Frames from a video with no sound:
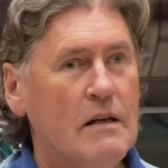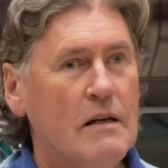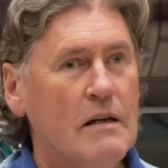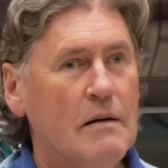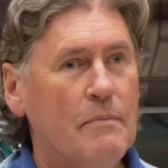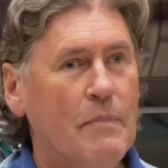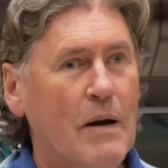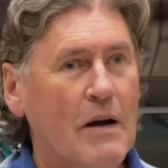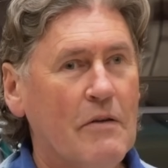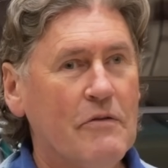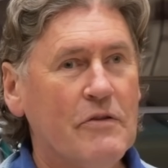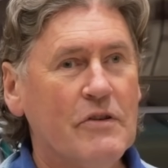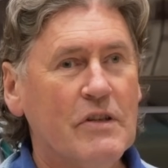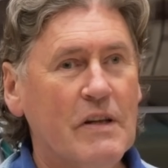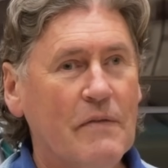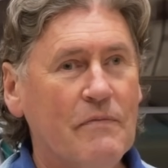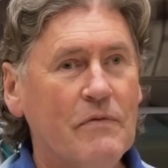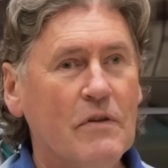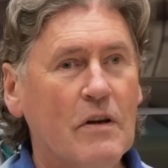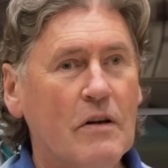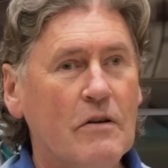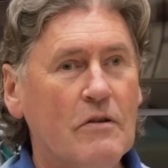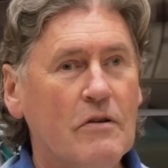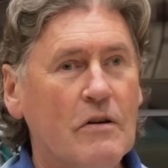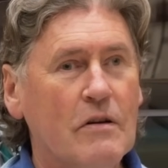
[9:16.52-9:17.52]
about
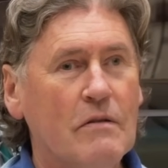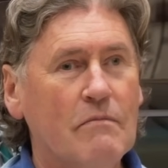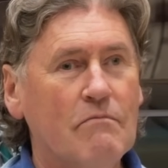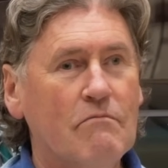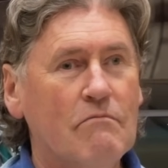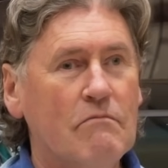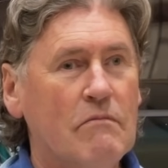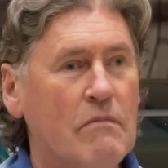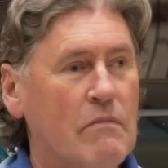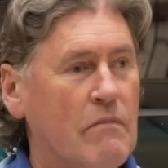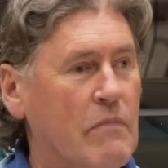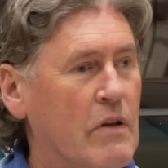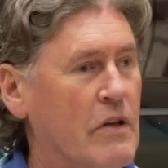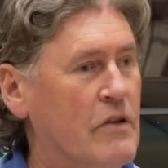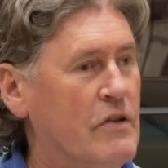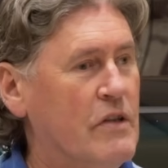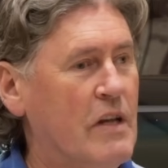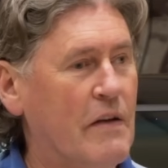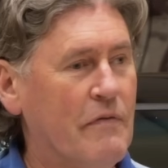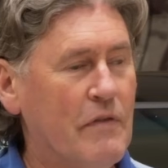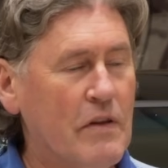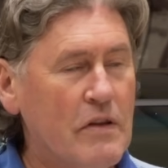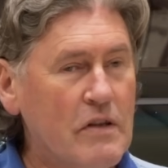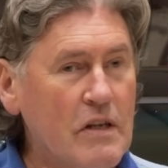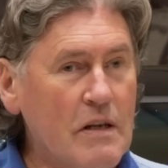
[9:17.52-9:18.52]

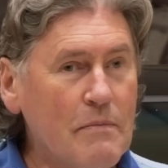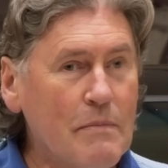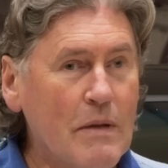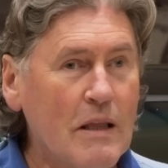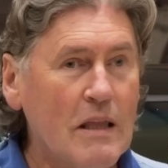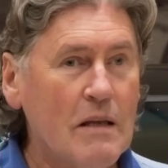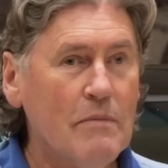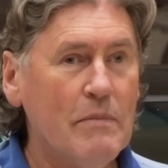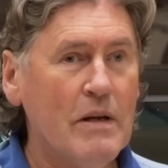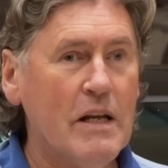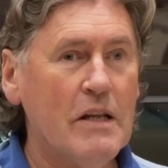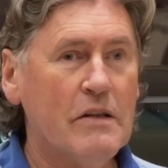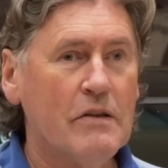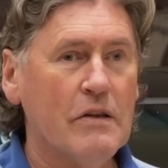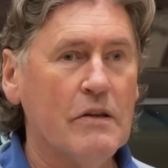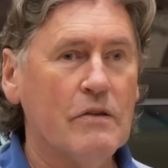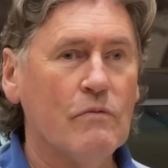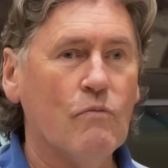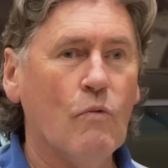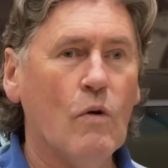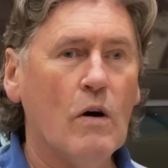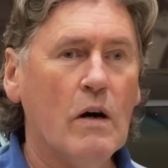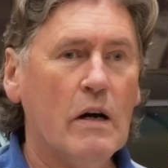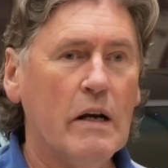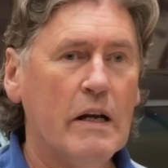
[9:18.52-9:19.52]
770 millimeters
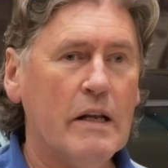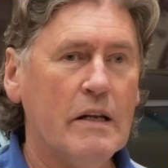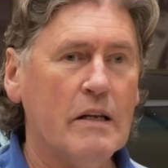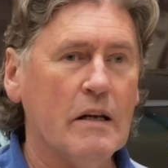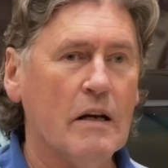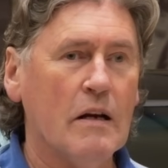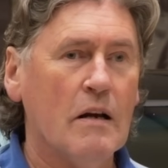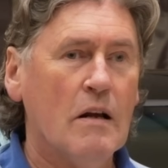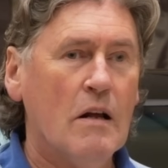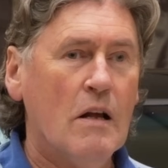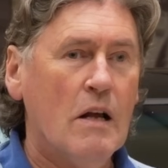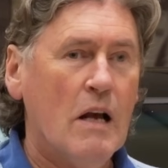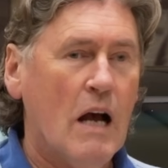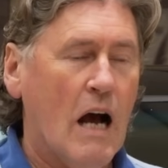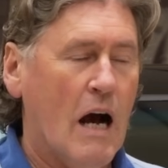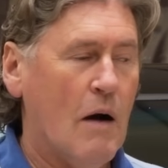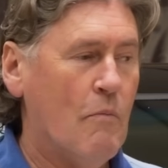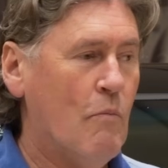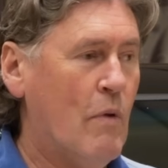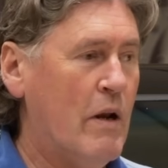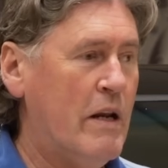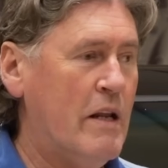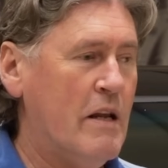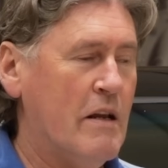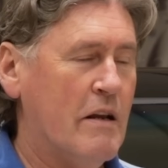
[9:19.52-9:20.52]
wider.
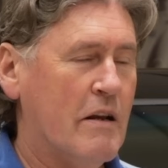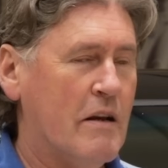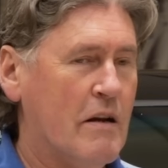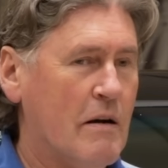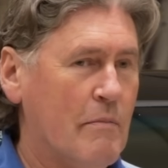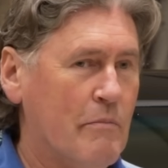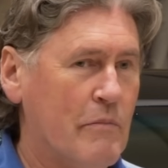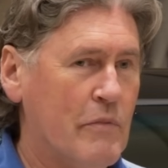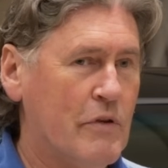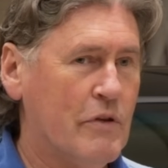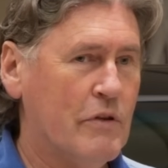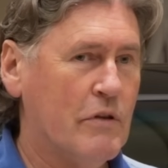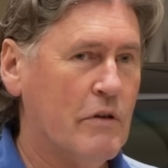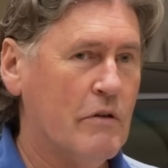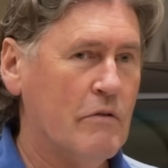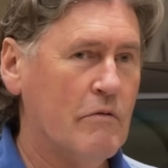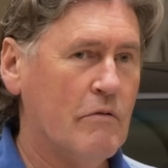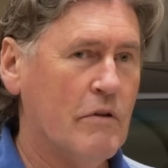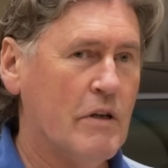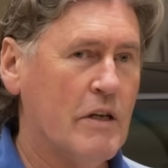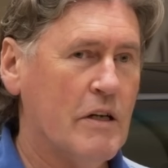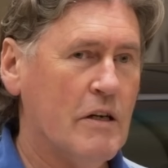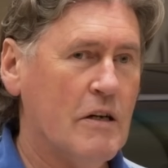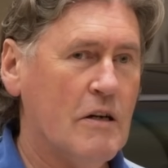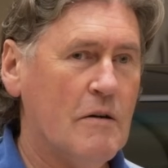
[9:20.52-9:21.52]
And when it comes to
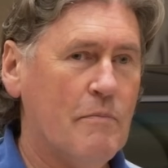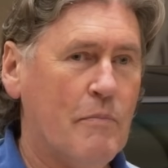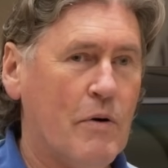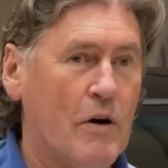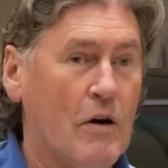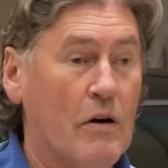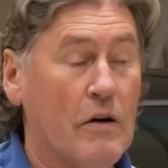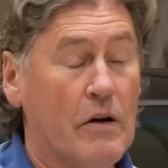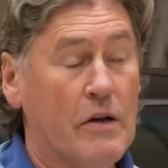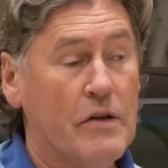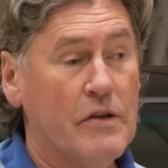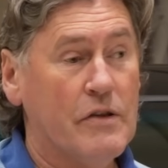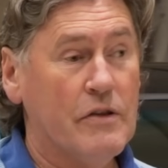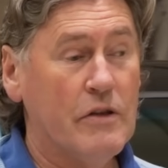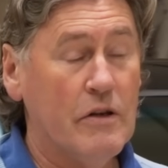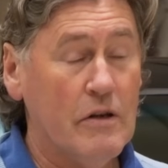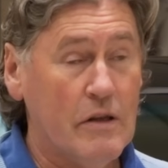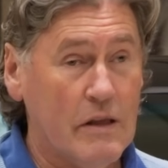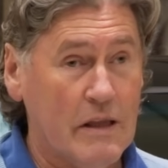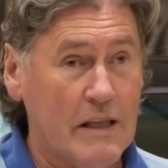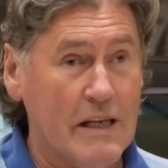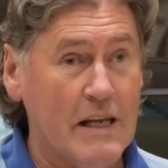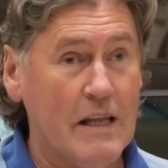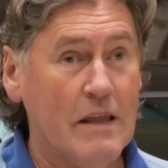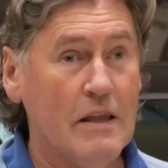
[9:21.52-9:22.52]
car parks,
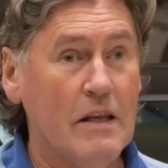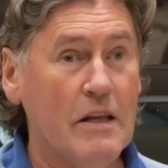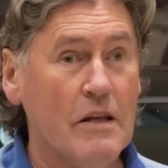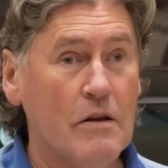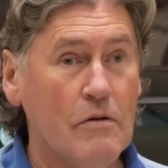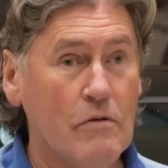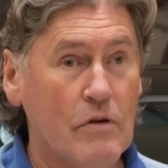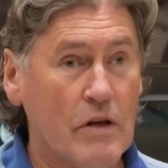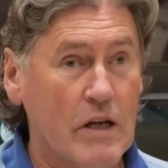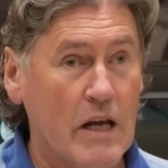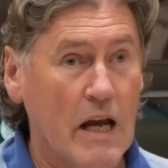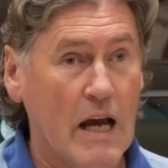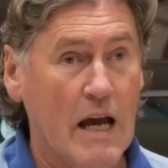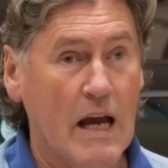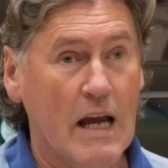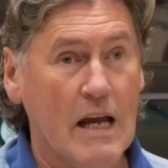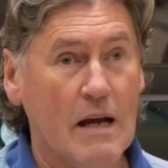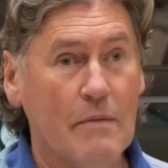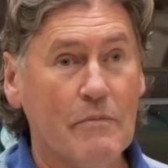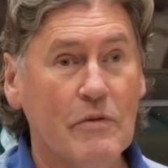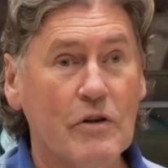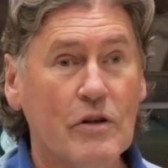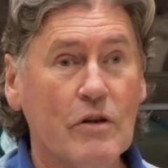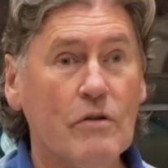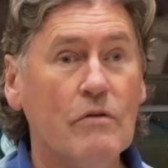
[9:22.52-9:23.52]
certainly in the UK,
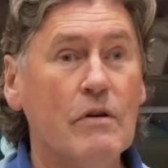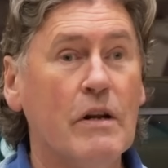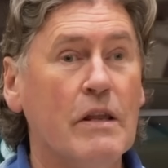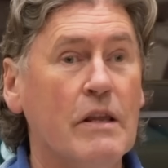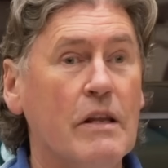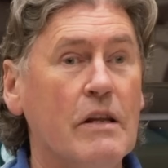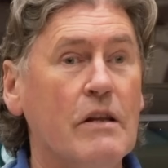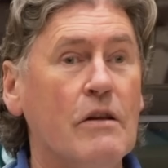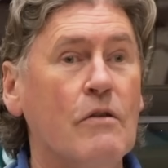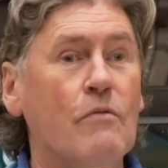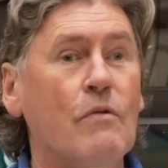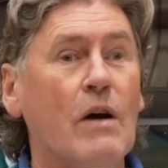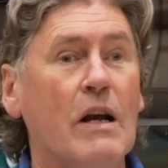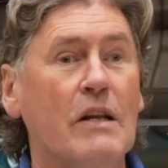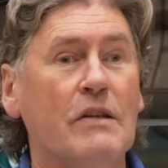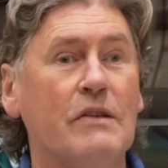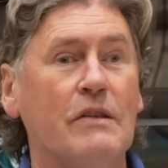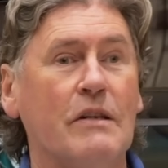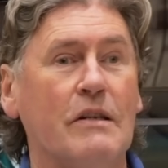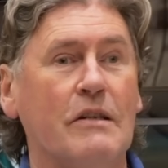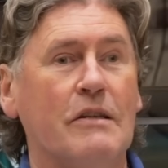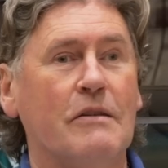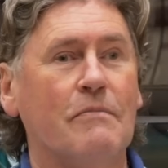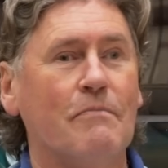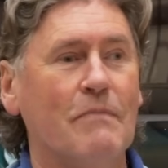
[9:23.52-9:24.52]
I'm sure in the US
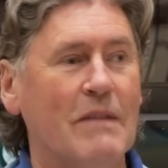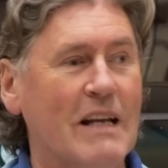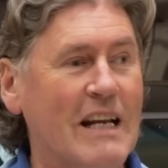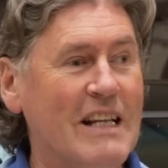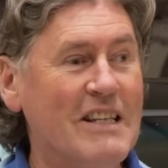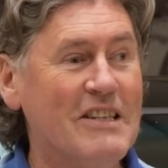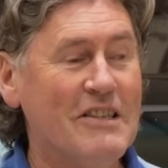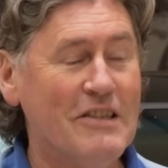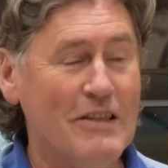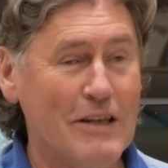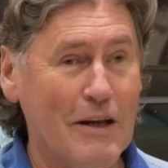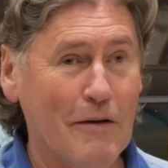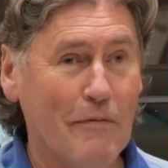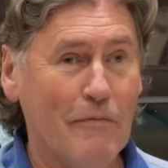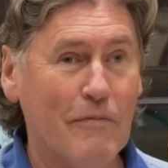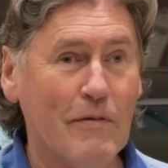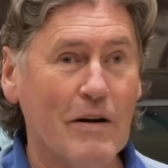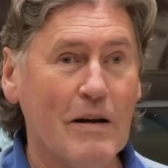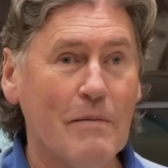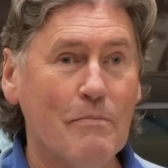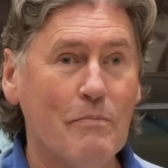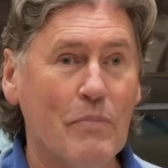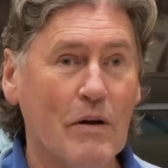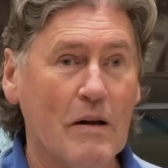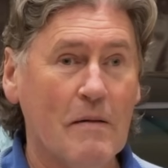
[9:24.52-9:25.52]
it's
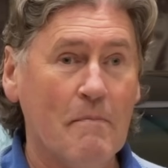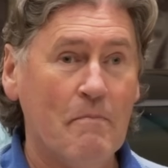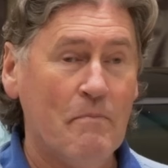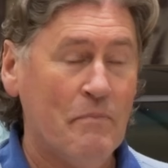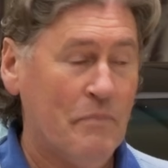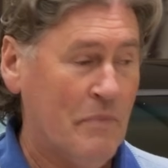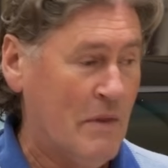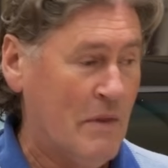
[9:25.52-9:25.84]
different, but